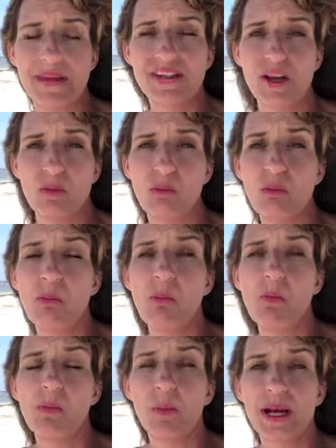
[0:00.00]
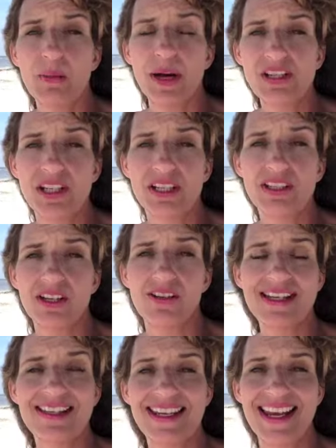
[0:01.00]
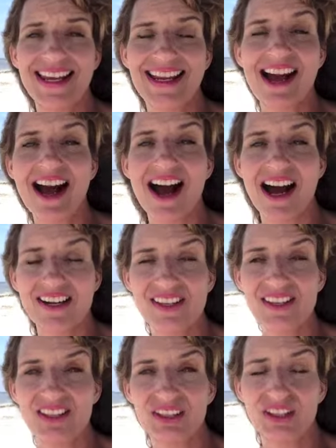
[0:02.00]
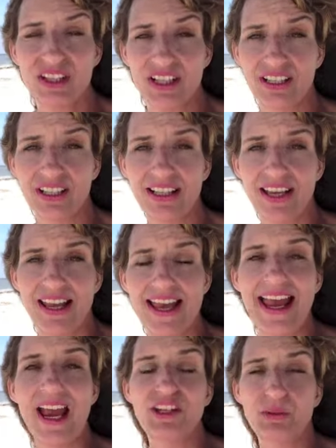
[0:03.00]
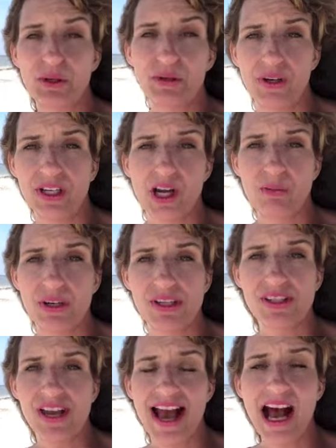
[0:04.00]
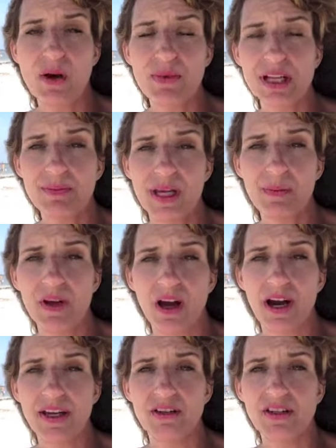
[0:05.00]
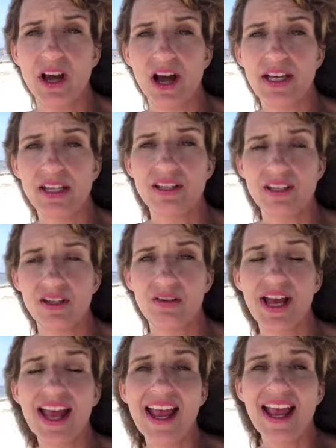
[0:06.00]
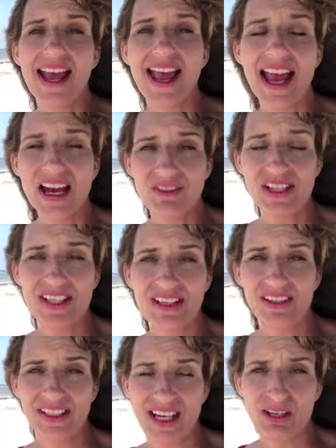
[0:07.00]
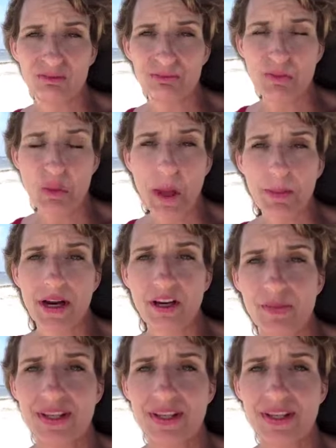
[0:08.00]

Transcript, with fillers: So what I want you to do is take an honest look at your recruiting numbers. How many people are you talking to every single day about your